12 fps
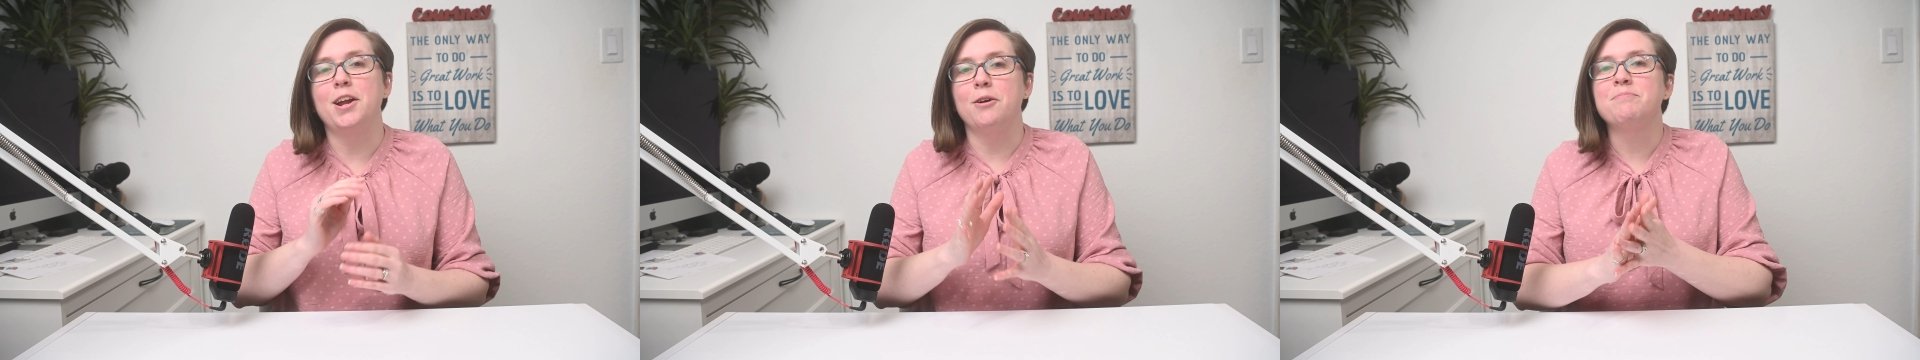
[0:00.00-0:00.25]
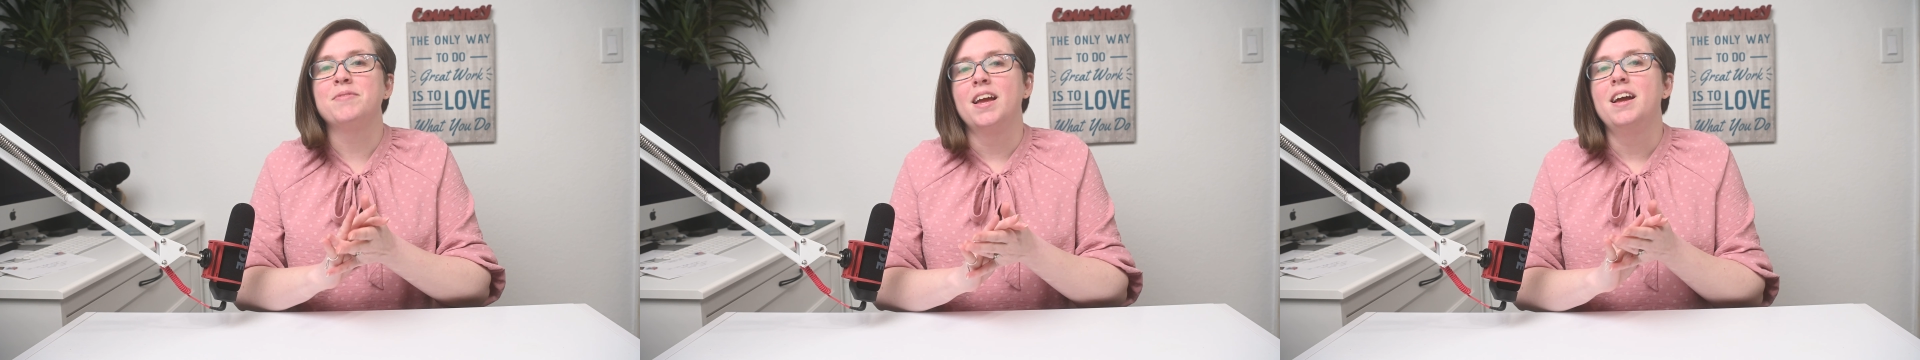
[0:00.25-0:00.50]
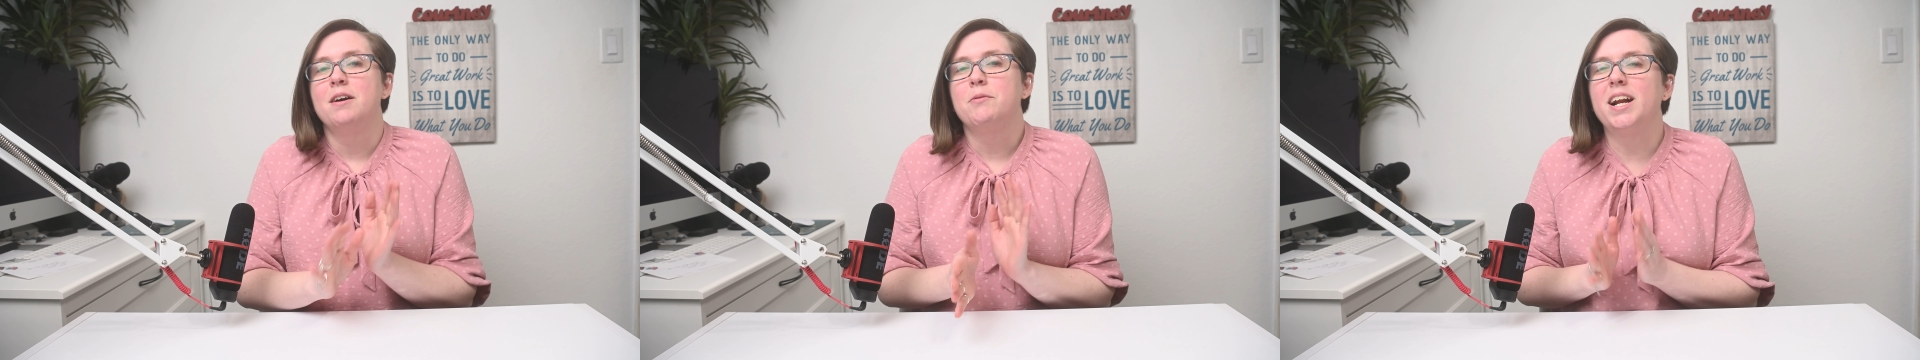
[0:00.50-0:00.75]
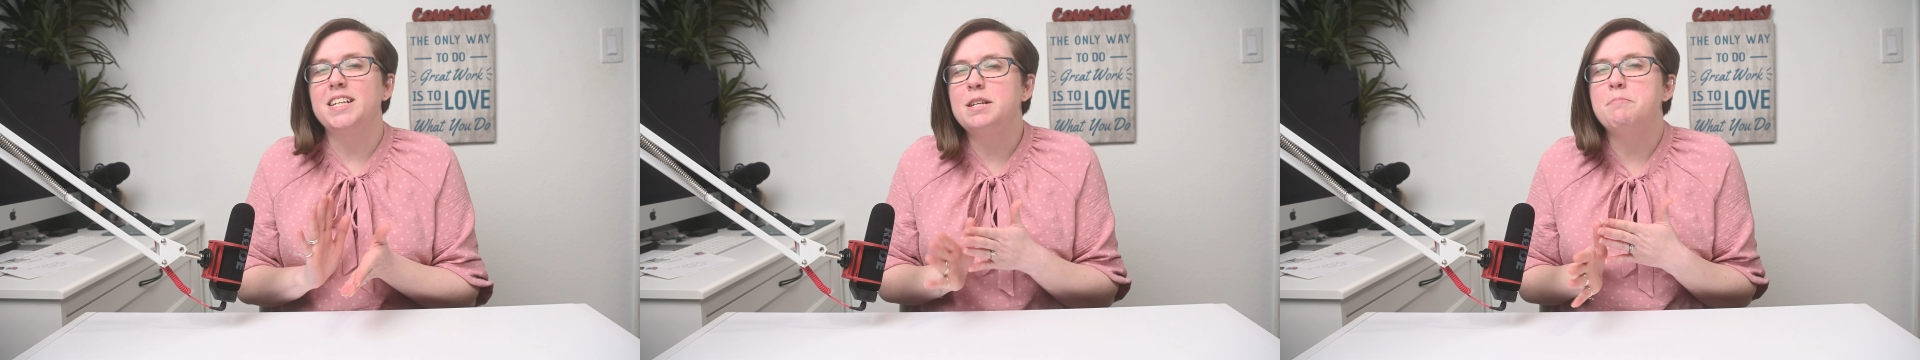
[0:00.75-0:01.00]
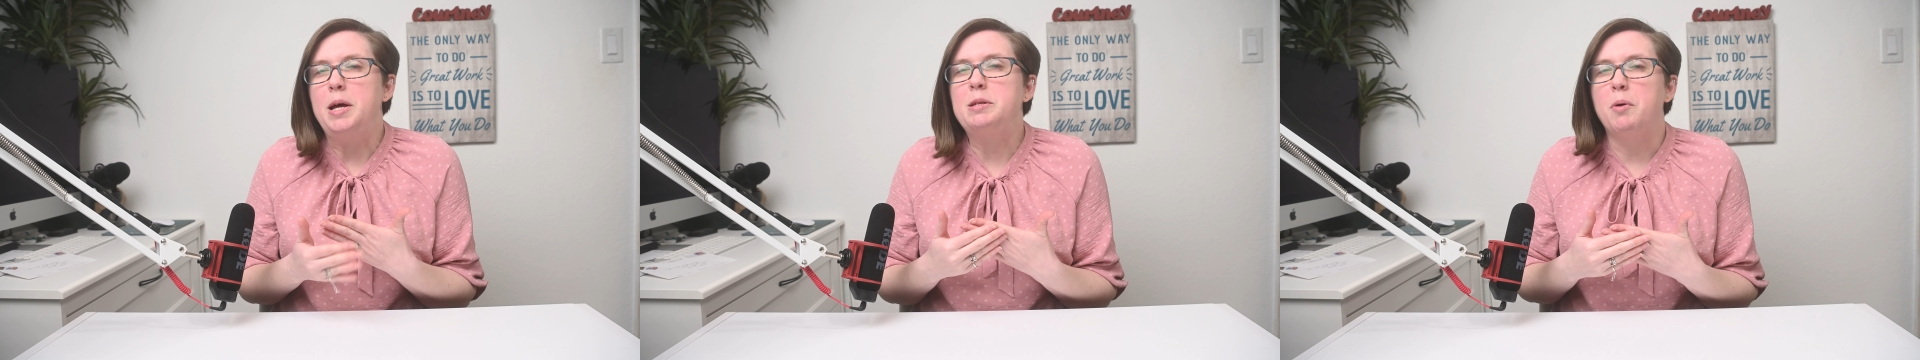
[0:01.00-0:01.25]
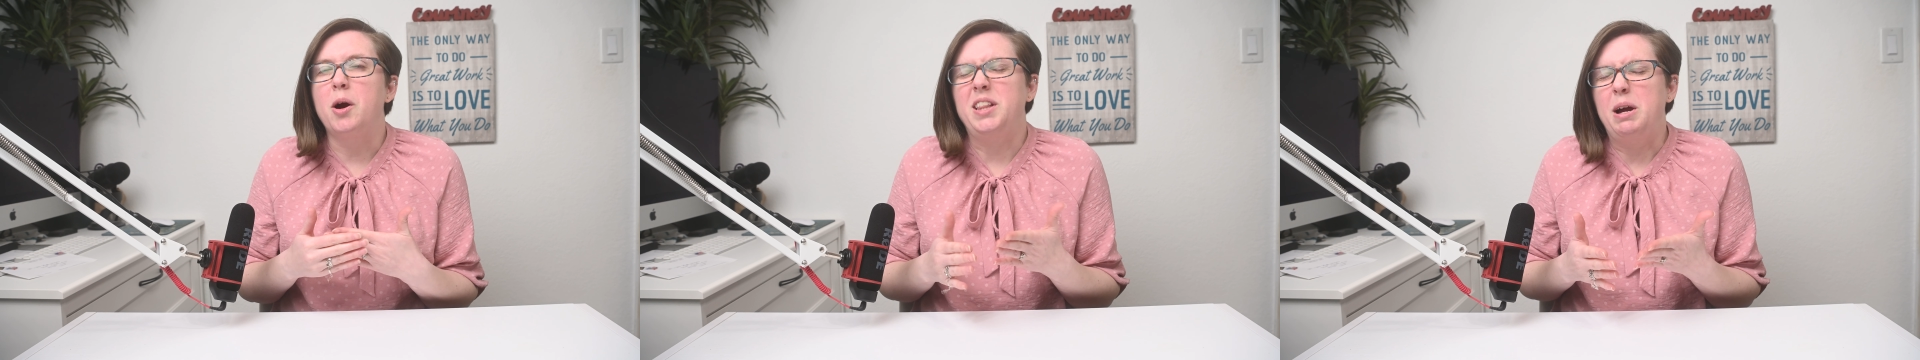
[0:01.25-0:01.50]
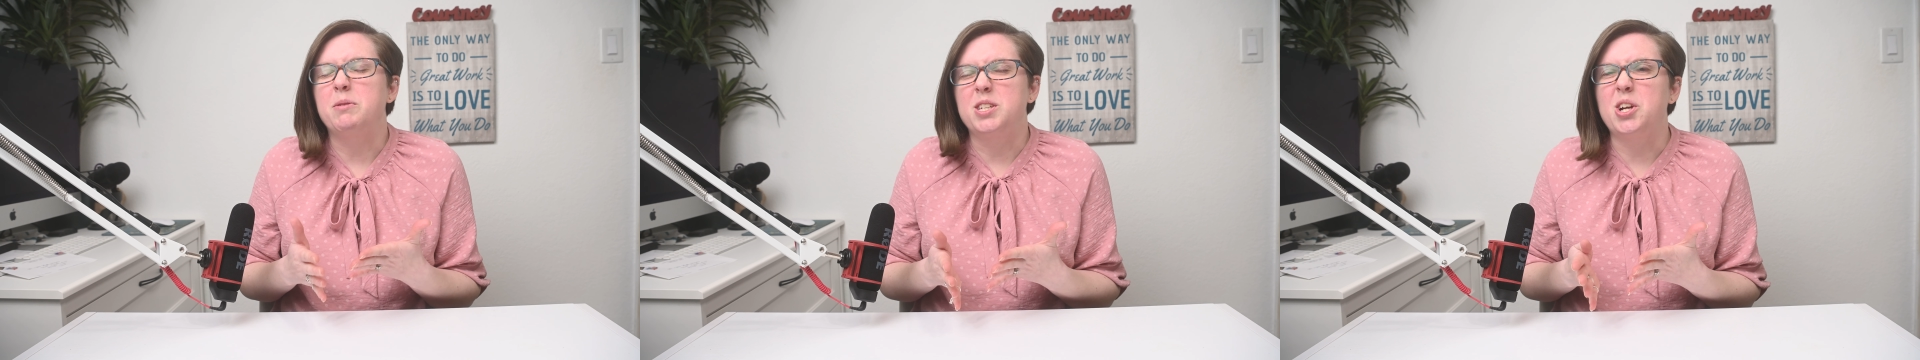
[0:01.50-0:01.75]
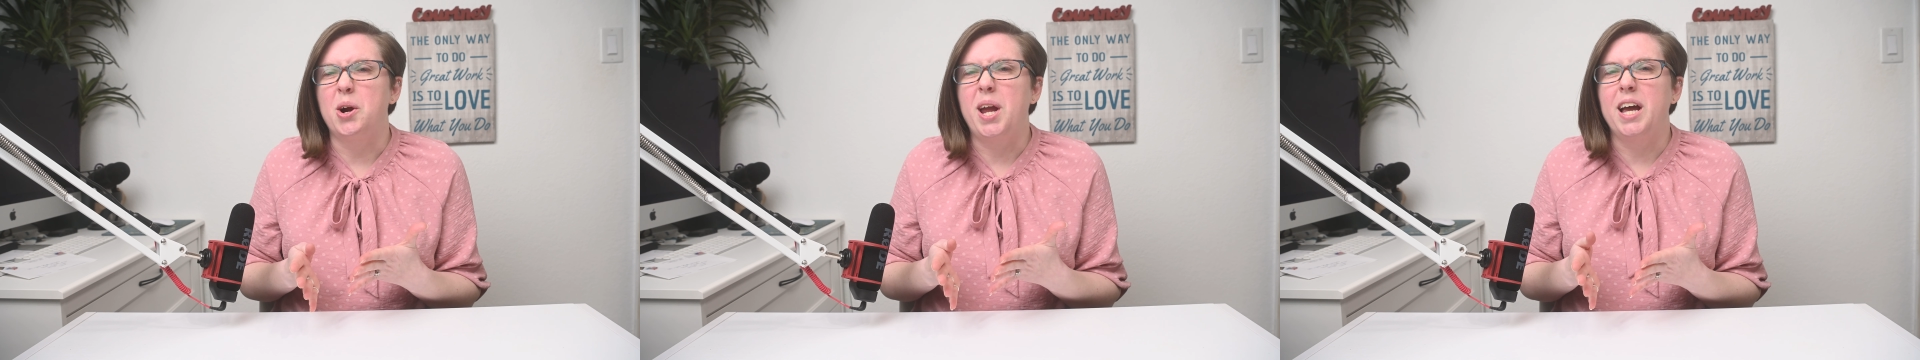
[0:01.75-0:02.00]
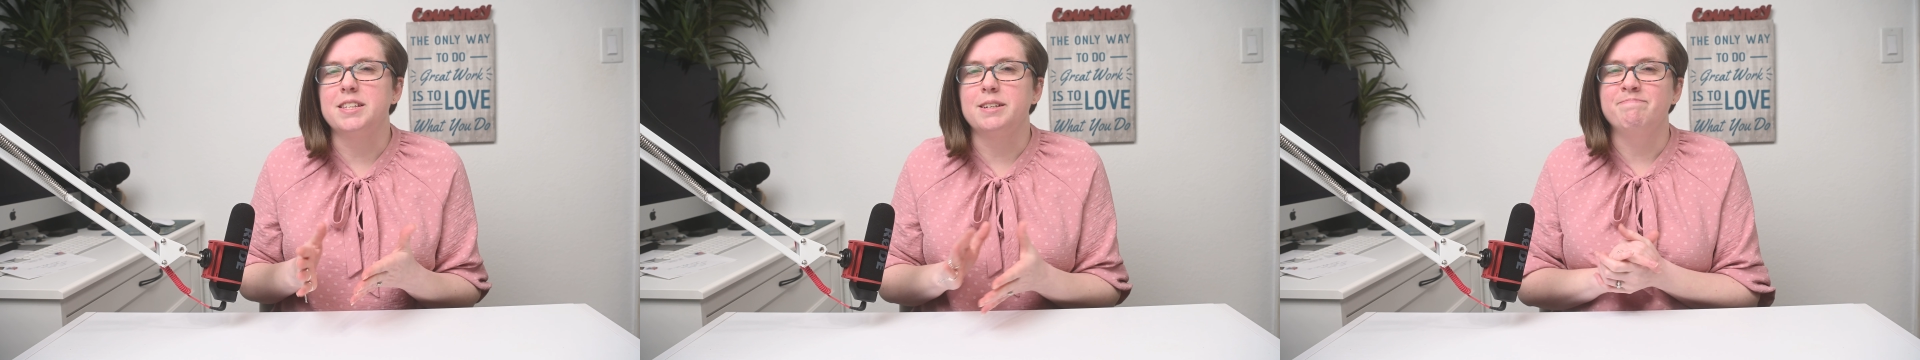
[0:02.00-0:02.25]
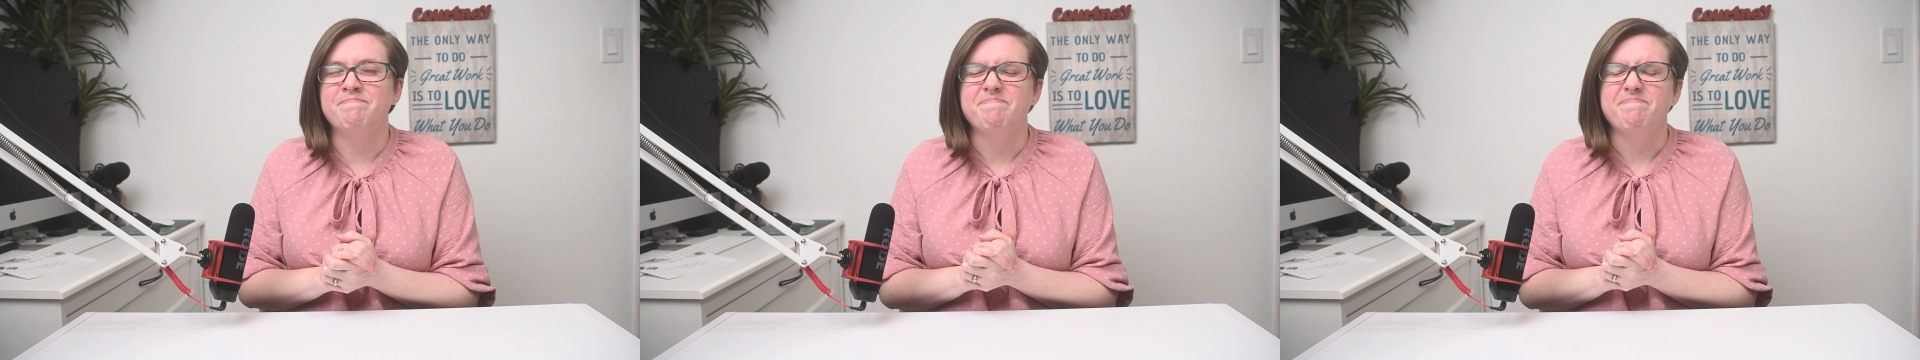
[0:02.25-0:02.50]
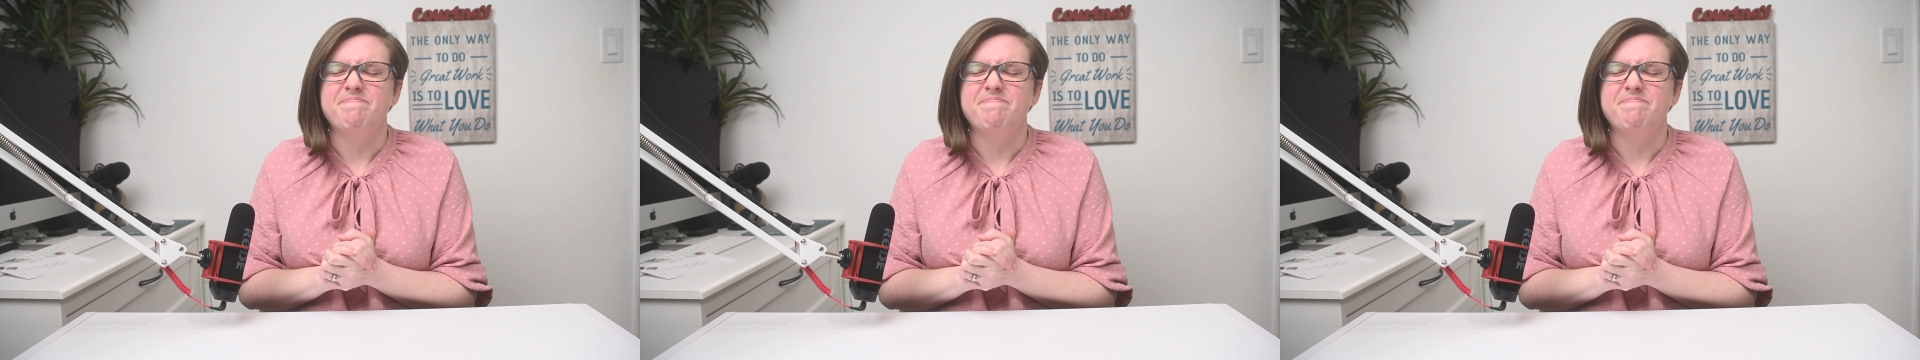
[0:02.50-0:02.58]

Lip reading: know, when I said best part, that was sarcasm.